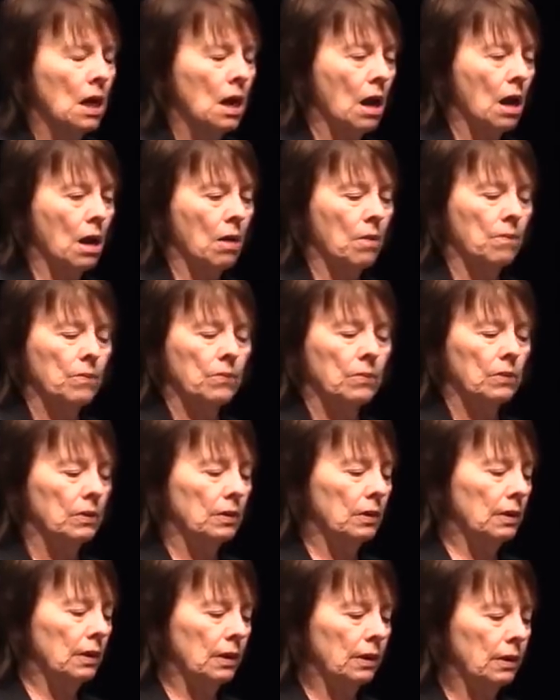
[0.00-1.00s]
um,
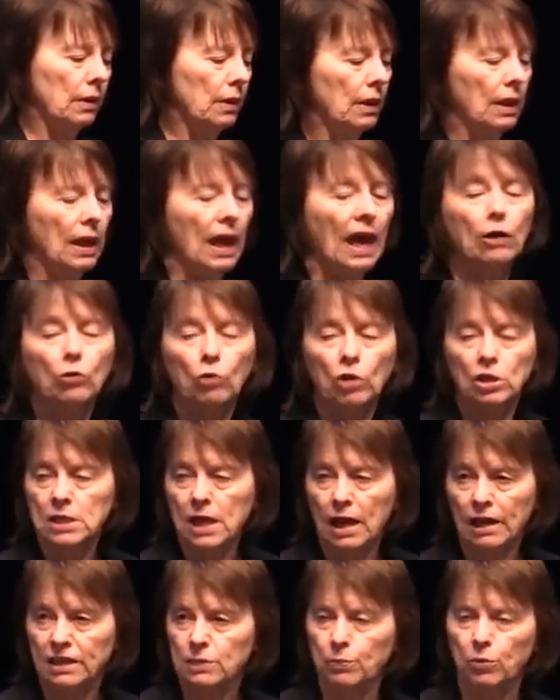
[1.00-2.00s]

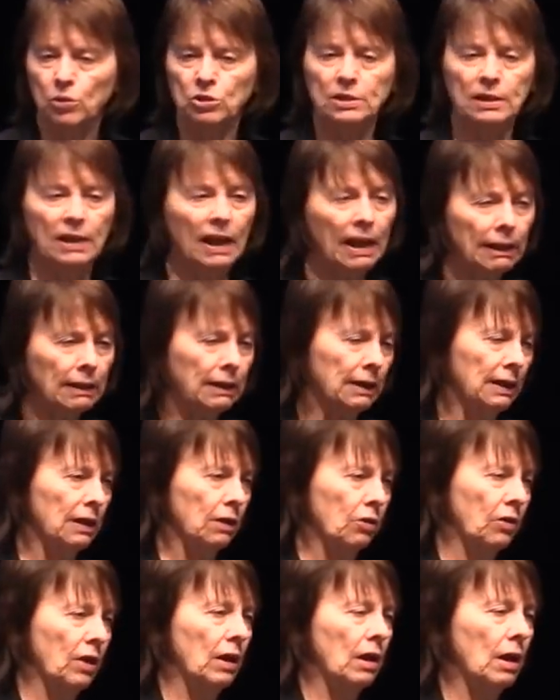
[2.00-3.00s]
heterodox
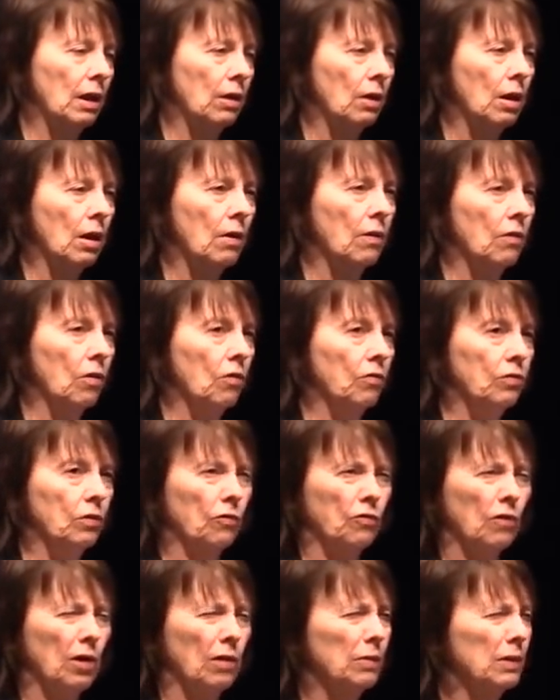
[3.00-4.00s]
personality, okay, uh, you
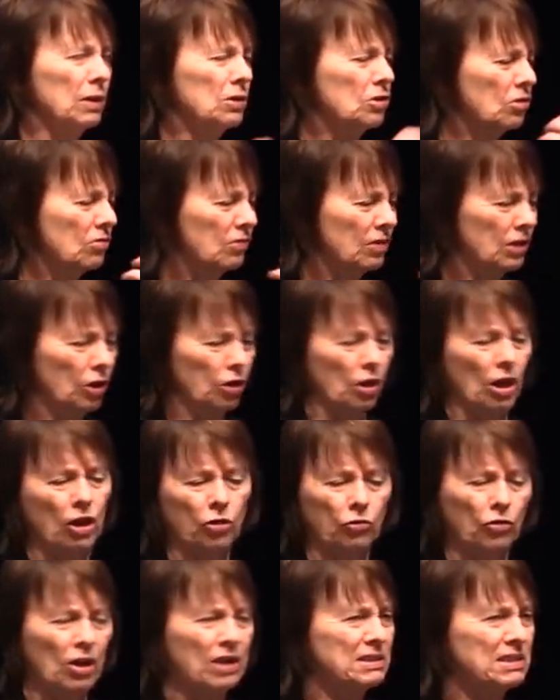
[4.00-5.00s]
know,
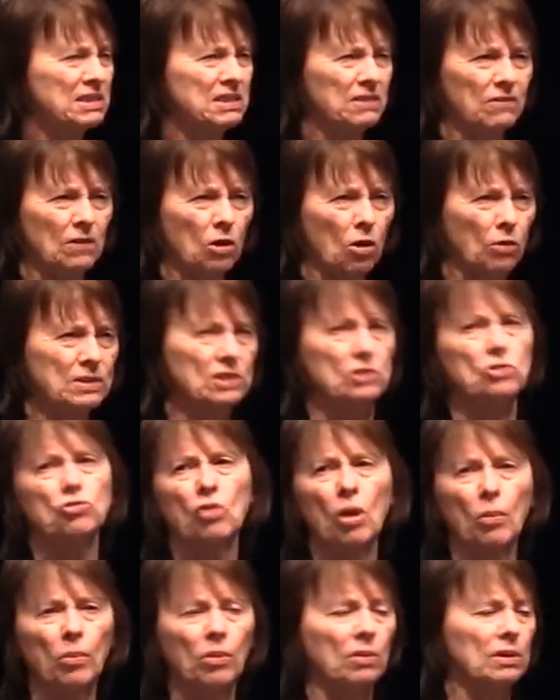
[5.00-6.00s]
aggressive, always in
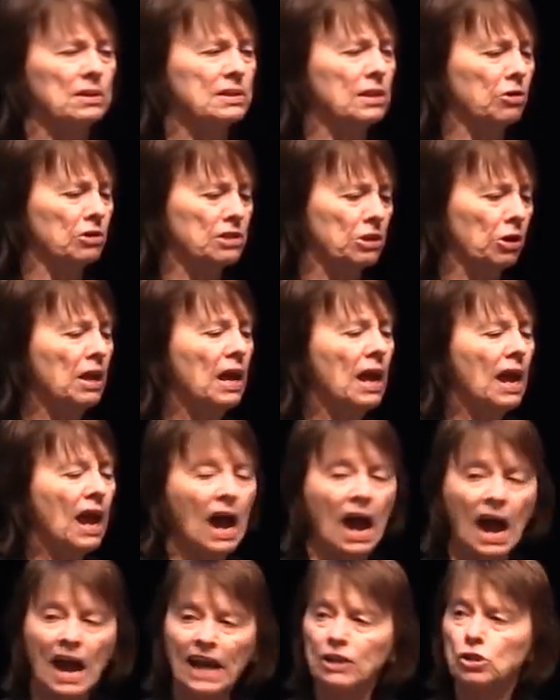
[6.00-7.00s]
trouble, et cetera, et cetera.
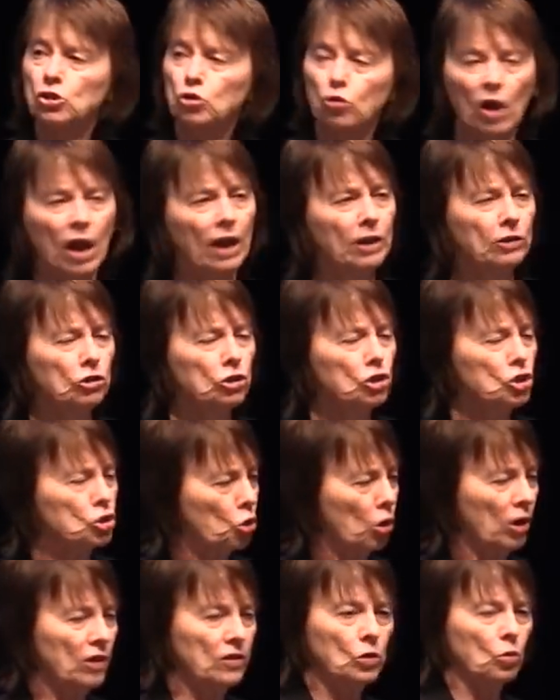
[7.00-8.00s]
I tried to
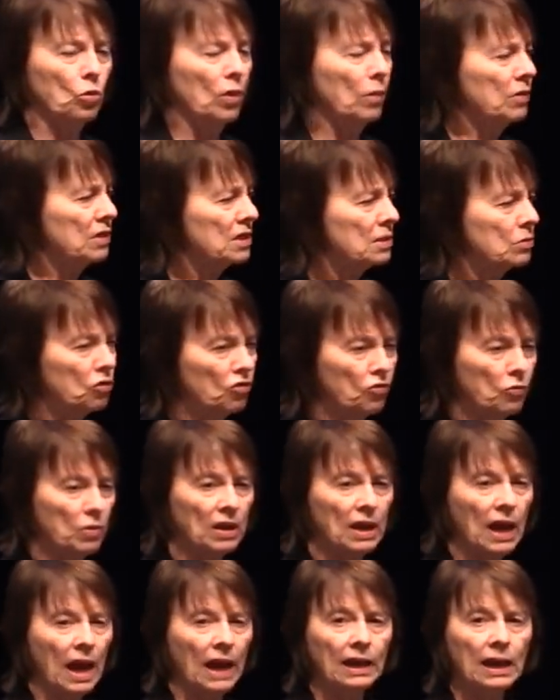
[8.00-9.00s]
join the women's
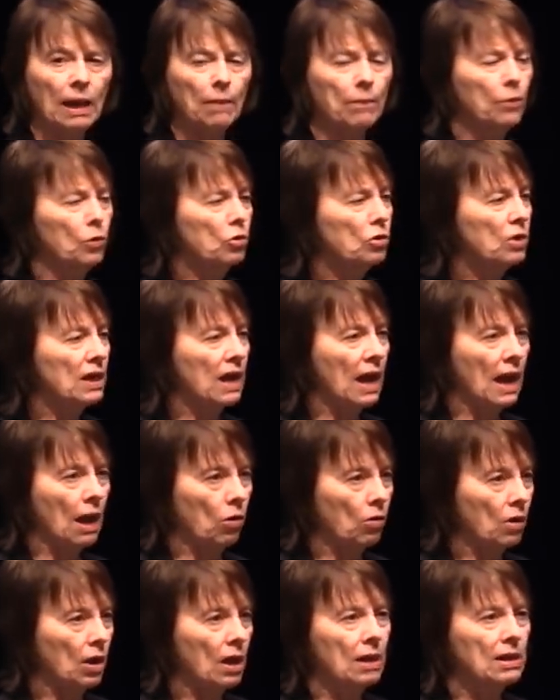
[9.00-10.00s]
movement. I got booted
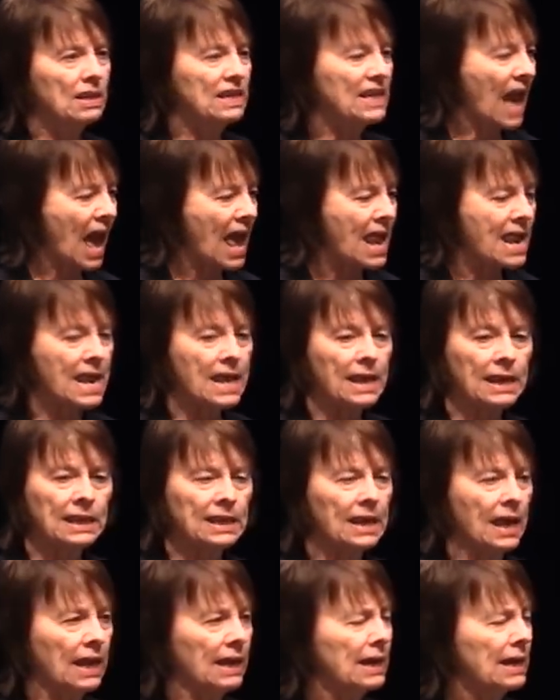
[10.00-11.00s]
out again and
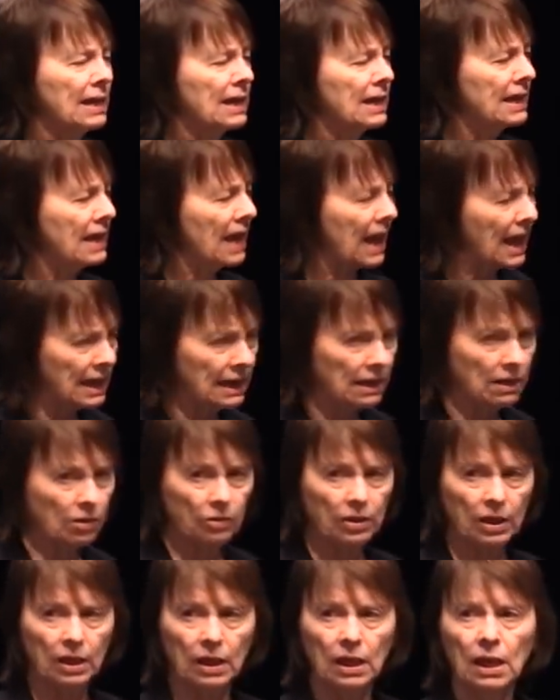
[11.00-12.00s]
again and again,
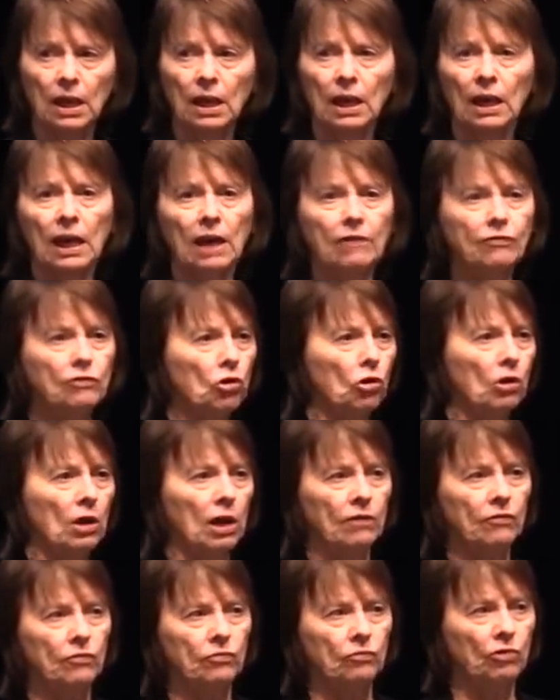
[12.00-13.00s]
okay. I've,
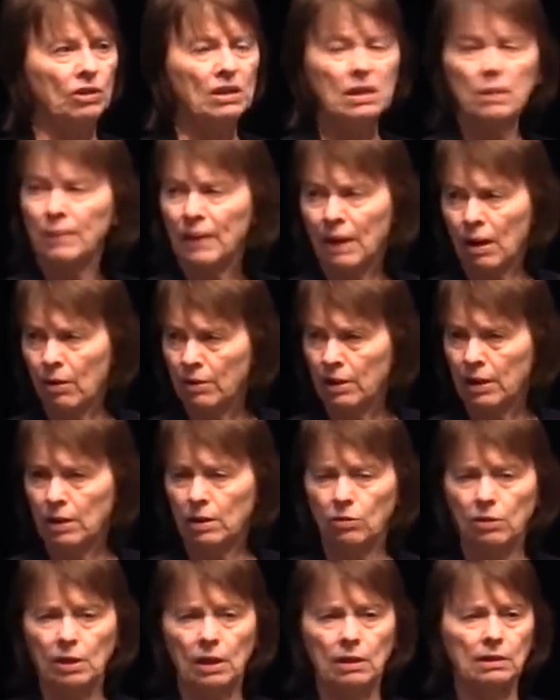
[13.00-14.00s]
I've written about
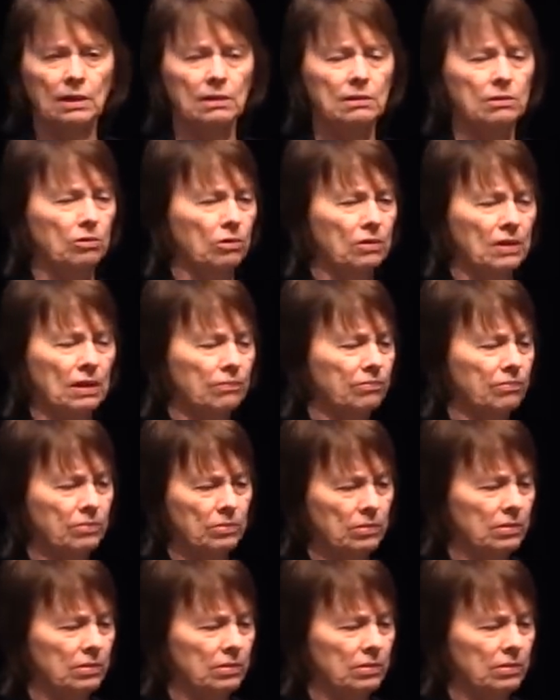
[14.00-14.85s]
it, okay, like, you know, that